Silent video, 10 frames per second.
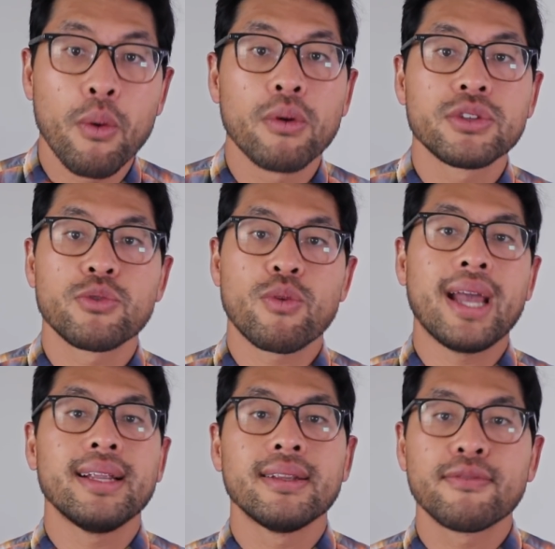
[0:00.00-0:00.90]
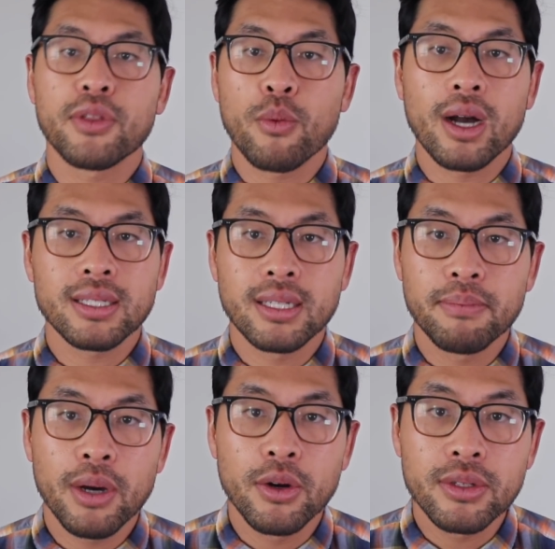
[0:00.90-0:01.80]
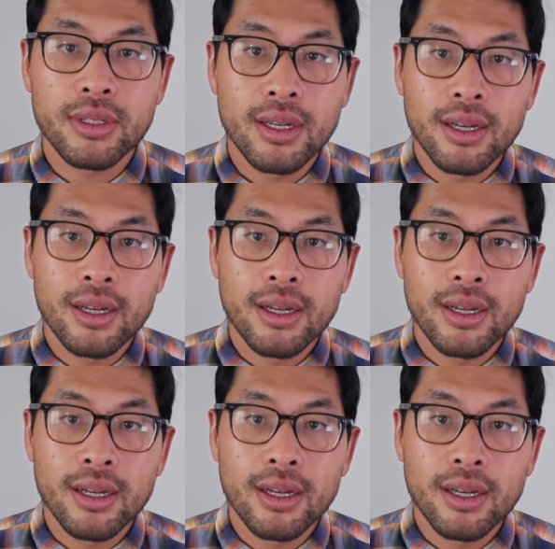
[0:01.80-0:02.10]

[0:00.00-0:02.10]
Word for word: or to write for the Washington Post.